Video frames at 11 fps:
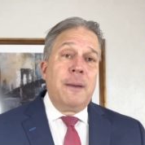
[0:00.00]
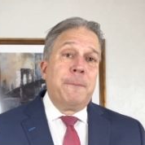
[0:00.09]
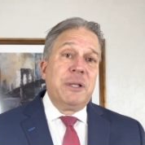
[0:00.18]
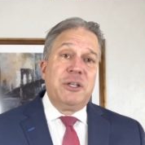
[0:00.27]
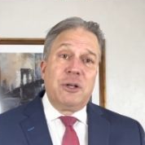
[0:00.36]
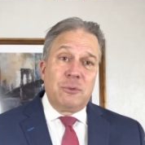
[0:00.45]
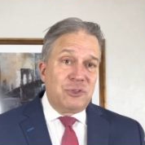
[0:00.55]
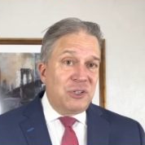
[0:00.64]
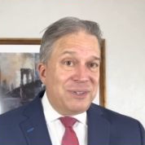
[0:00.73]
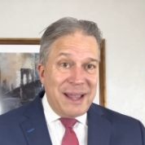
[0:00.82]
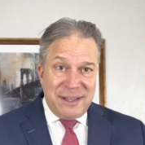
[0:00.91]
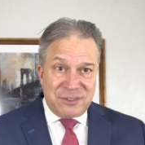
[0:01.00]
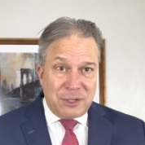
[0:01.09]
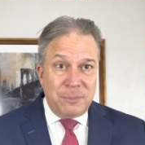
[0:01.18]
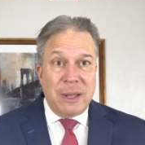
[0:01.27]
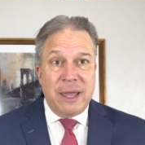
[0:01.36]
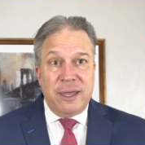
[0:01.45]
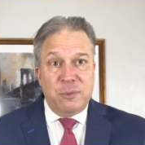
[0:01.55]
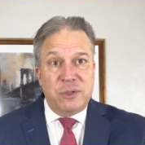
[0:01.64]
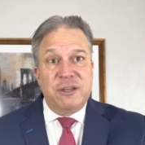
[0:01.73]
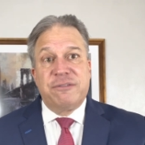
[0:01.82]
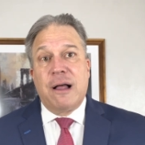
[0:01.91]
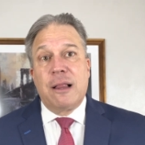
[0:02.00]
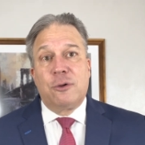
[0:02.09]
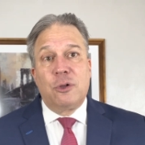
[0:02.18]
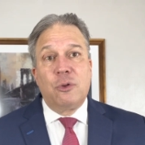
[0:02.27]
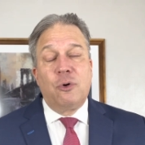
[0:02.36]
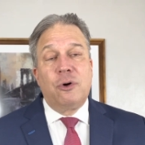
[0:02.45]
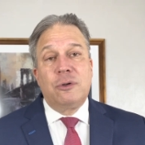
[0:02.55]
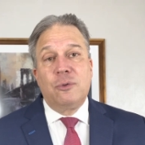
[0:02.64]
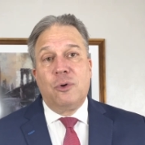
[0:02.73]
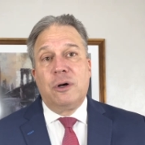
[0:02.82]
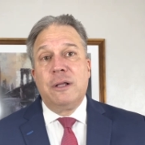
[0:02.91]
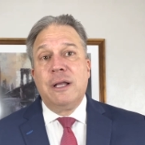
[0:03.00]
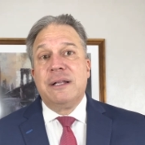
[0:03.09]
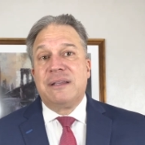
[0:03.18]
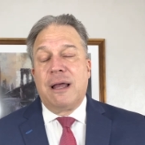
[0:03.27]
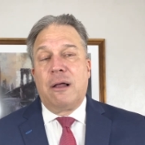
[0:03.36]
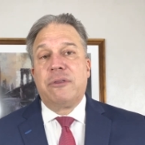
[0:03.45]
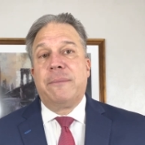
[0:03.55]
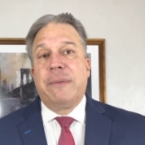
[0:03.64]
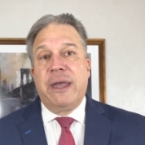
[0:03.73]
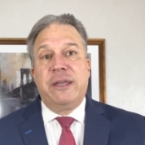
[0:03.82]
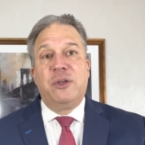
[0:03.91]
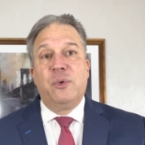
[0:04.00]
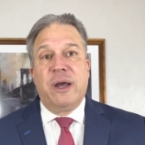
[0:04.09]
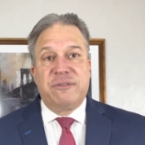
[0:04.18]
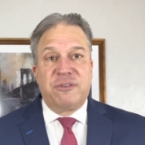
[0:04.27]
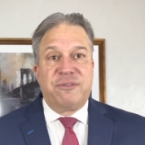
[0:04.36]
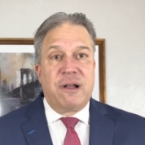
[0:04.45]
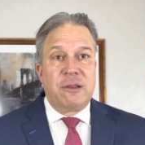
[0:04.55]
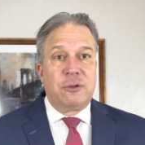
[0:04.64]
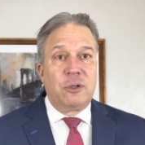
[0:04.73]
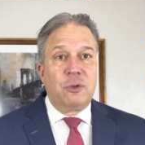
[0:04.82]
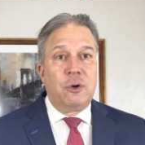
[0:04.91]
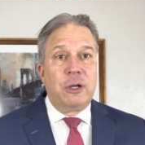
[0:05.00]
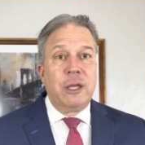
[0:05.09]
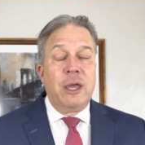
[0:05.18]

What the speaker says: but you don't just ask them, hey, will you follow the law, or tell them, hey, you have to follow the law.